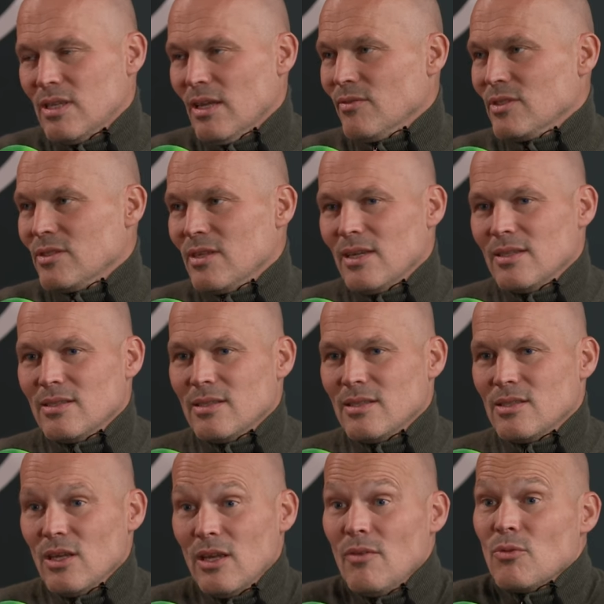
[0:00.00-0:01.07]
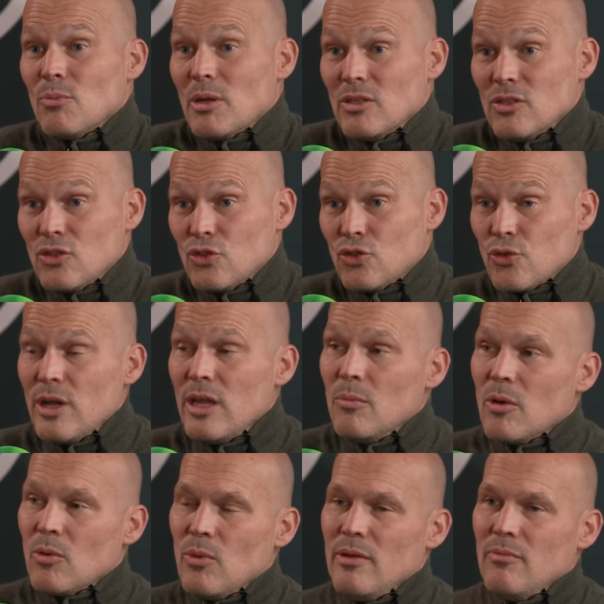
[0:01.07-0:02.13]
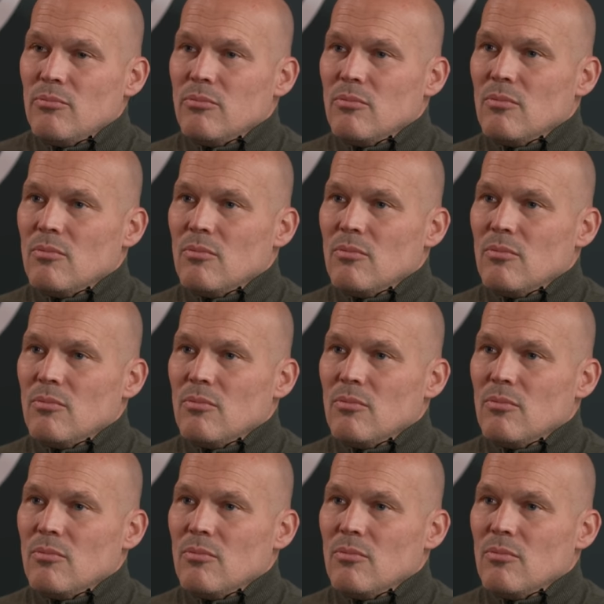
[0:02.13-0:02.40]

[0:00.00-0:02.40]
devastated. It's everybody's dream. And we,